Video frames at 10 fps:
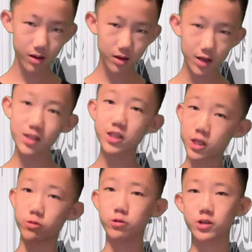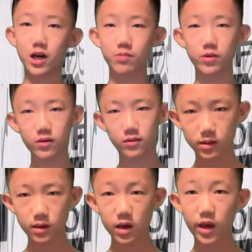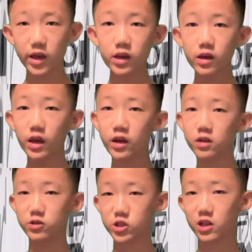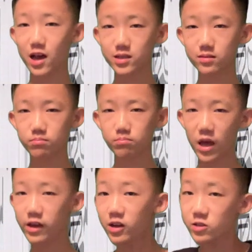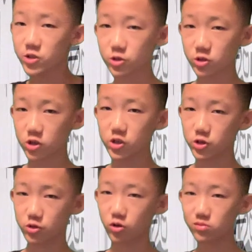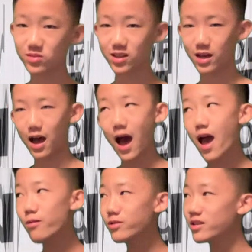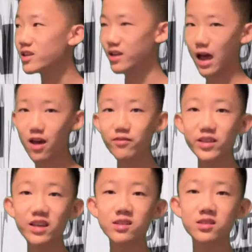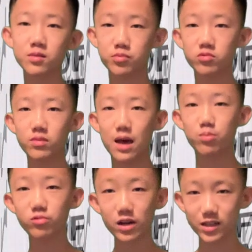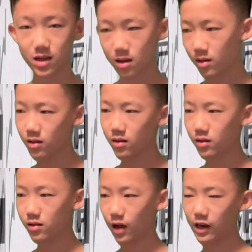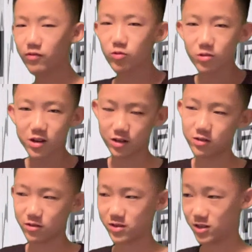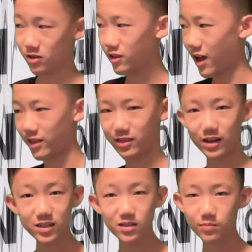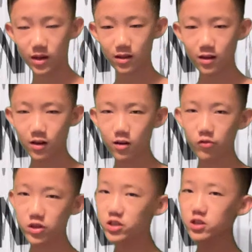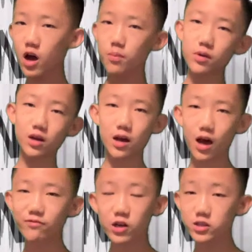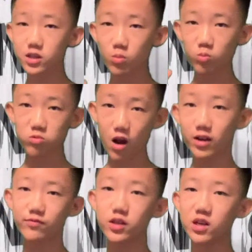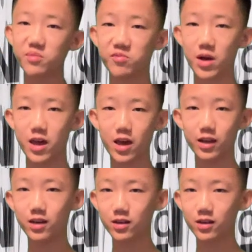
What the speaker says: it's a stereotype. In English class, my English teacher told me that I would need evidence to prove my point. I never really understood that lesson, but for this topic, I've got some right off the top of my head.